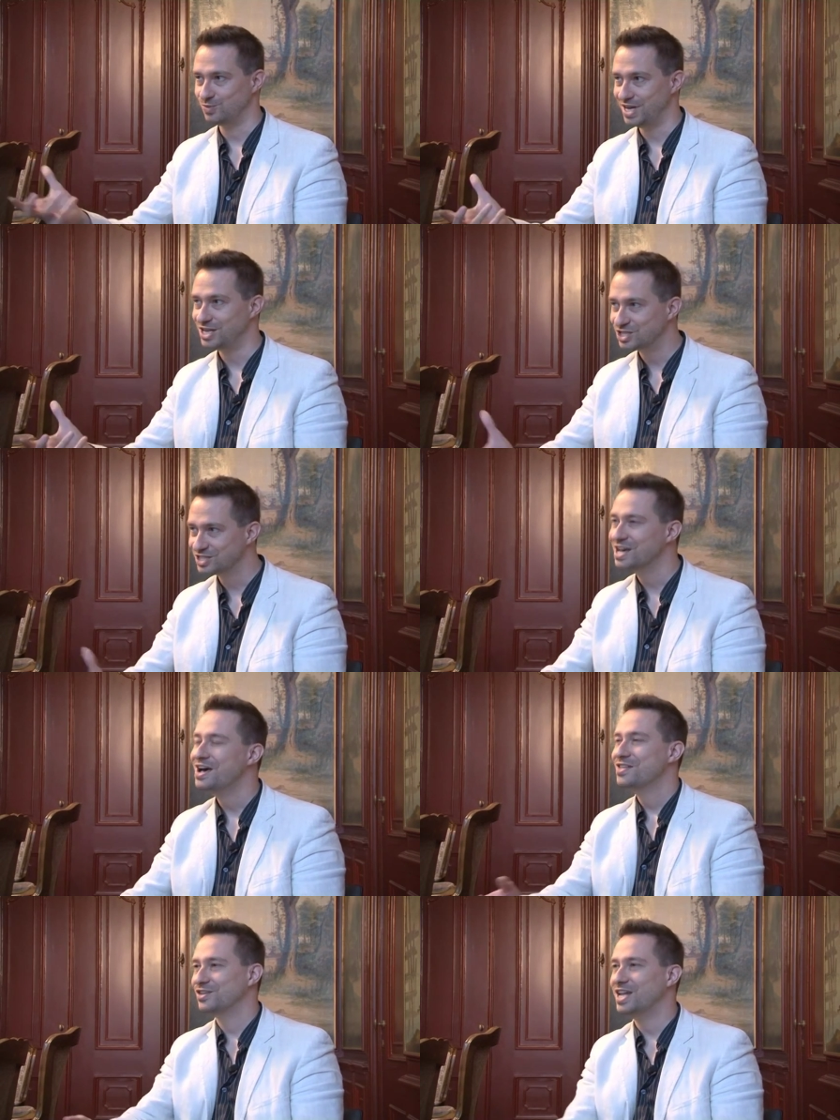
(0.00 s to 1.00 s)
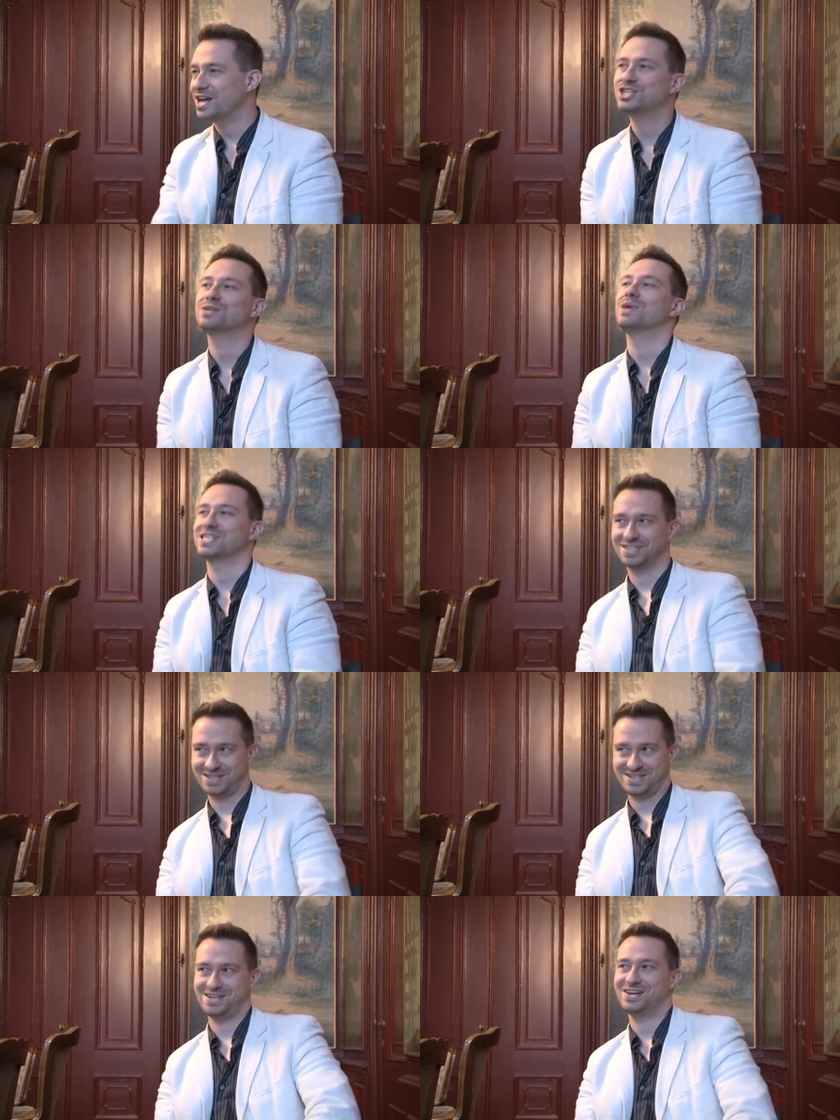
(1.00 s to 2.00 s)
relations. The okay. Nanjing Massacre,
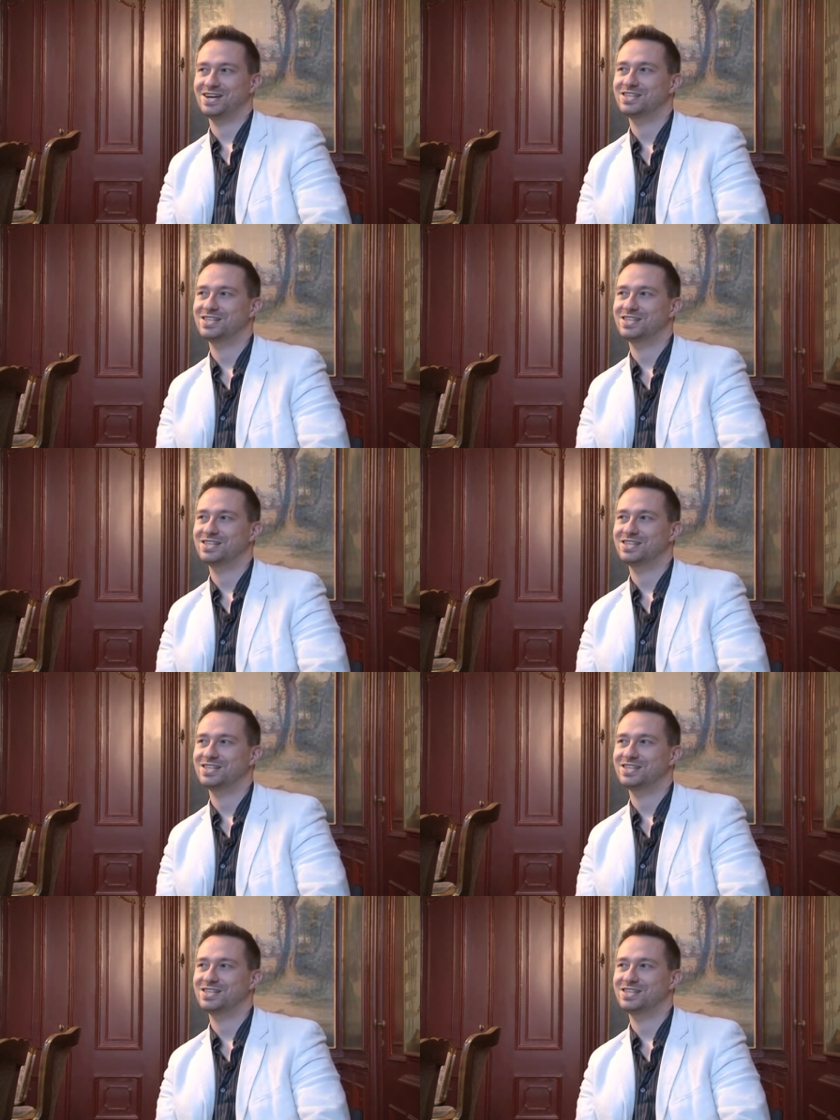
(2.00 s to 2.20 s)
yeah.